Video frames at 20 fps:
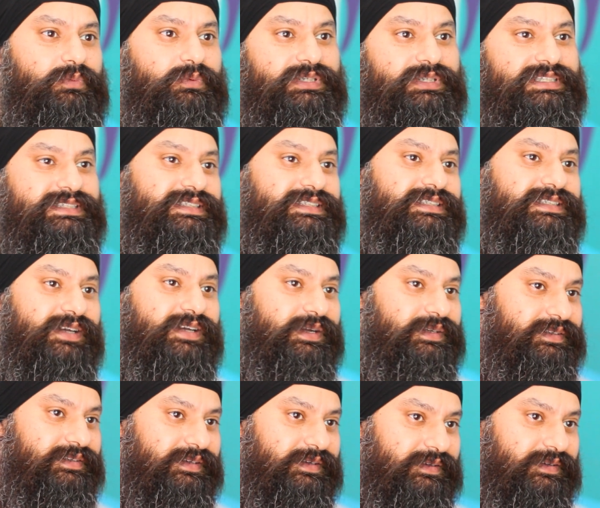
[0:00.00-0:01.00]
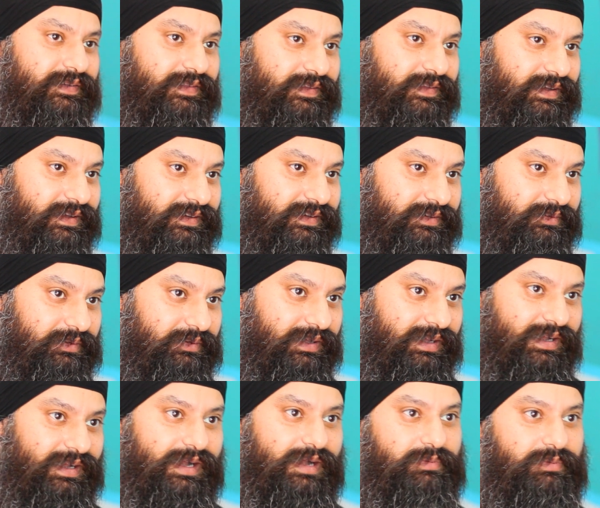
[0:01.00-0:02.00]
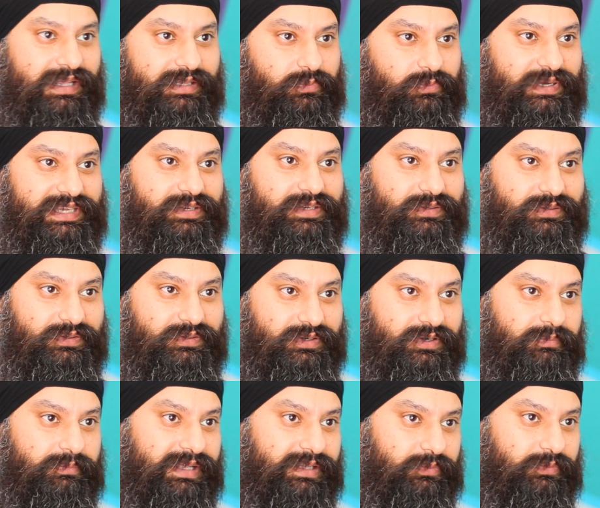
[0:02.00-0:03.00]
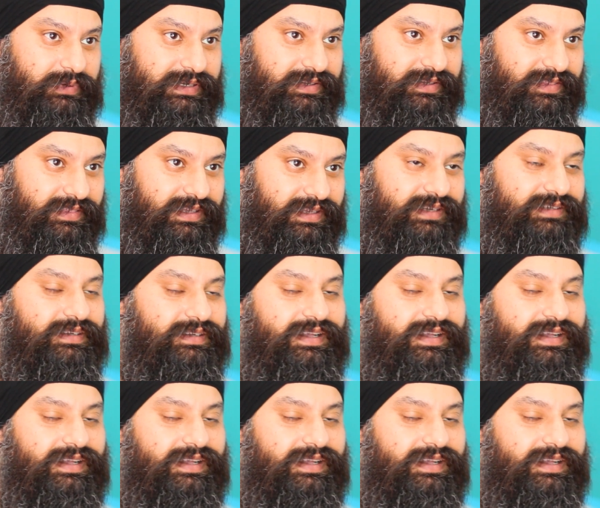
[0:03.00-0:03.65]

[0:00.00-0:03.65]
what is society going to think about the way you look, about the way you think?